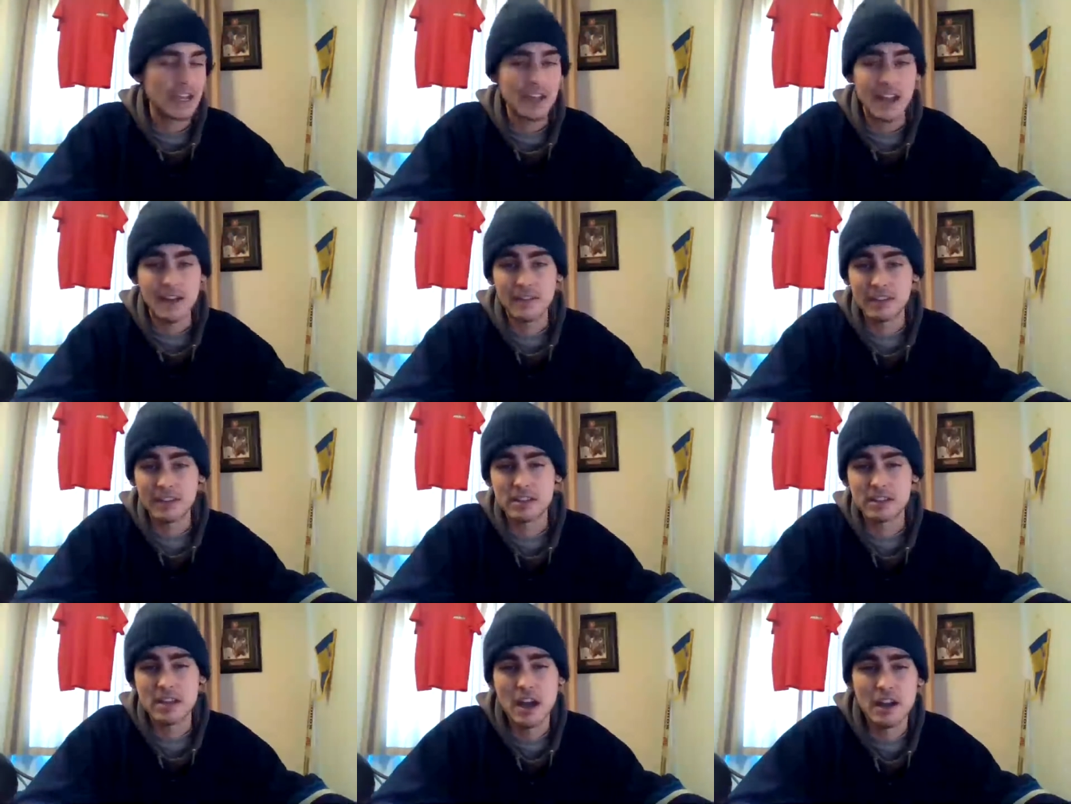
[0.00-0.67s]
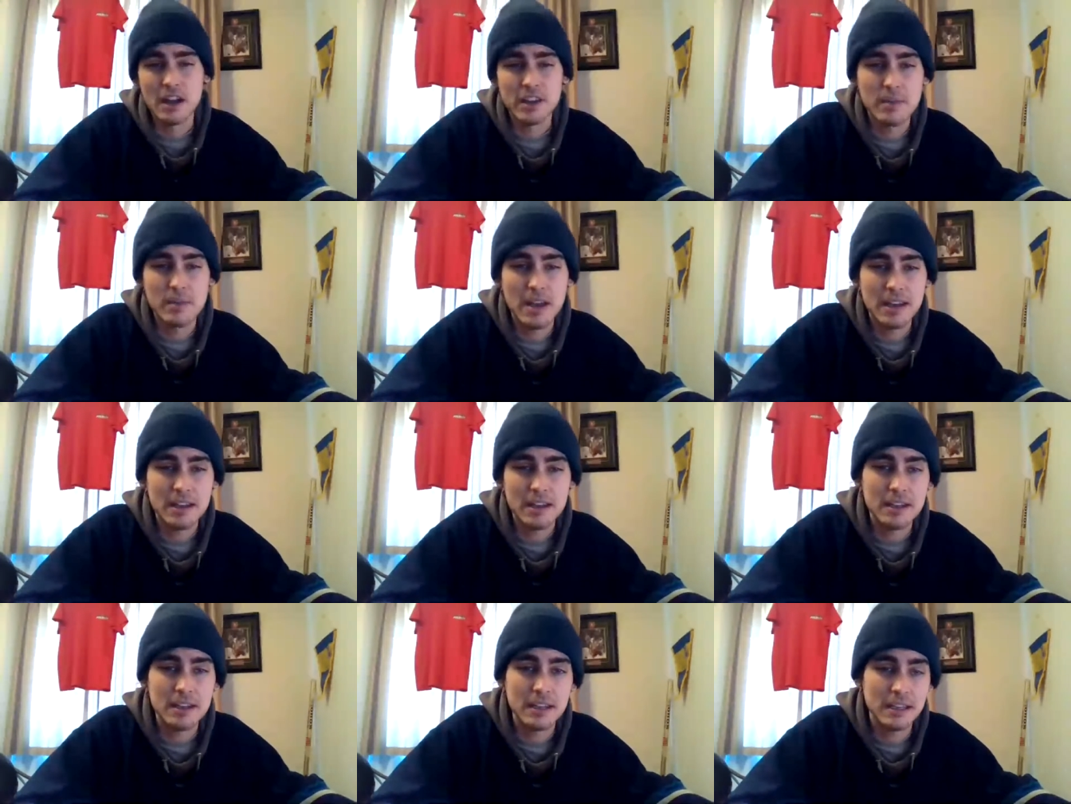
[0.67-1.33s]
Everything's
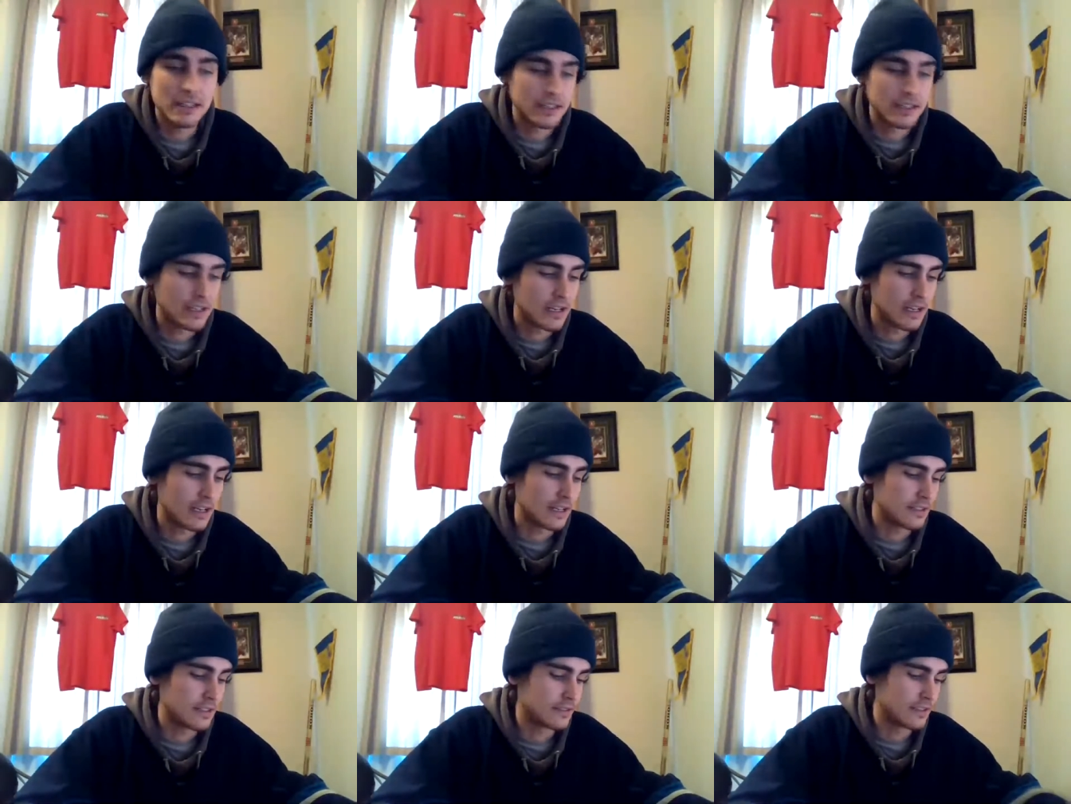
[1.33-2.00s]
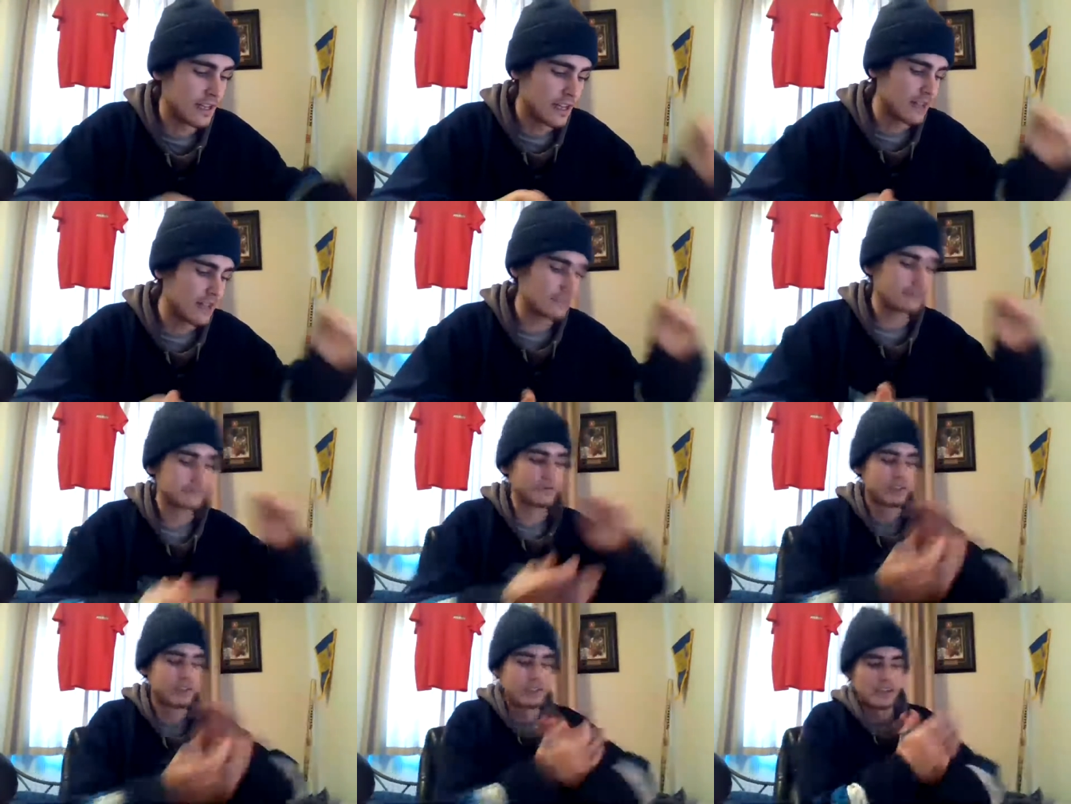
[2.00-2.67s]
documented, and yeah,
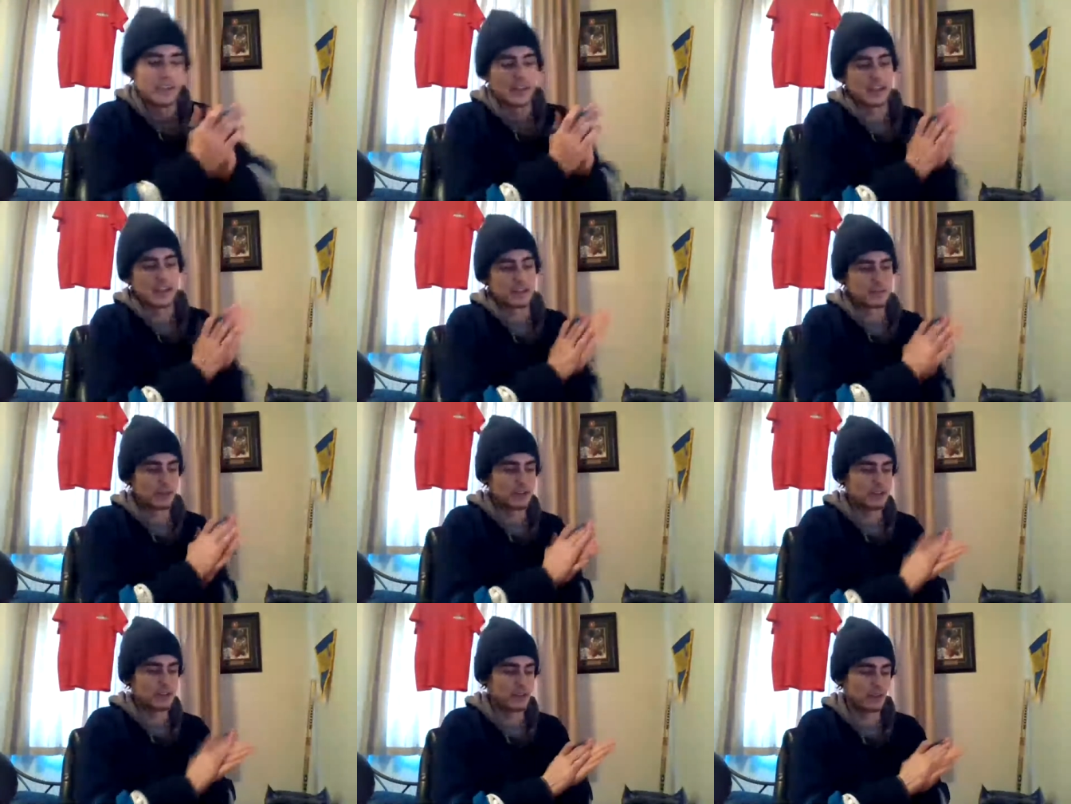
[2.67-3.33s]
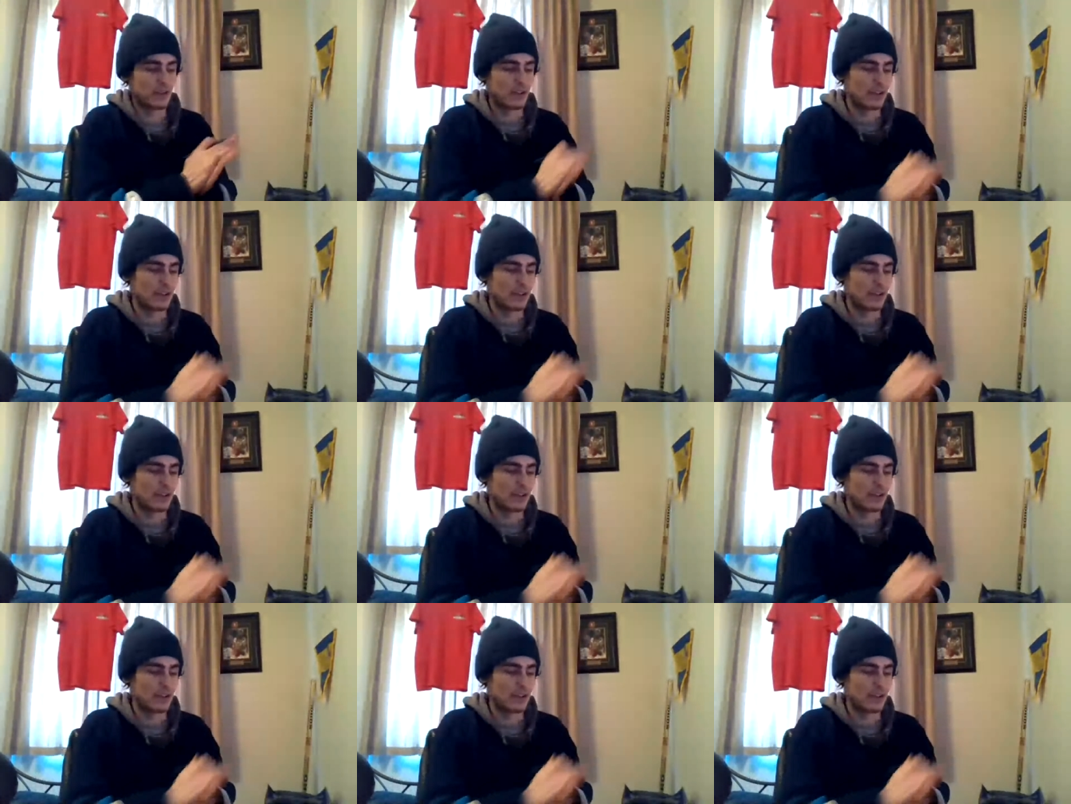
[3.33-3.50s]
that's what I do.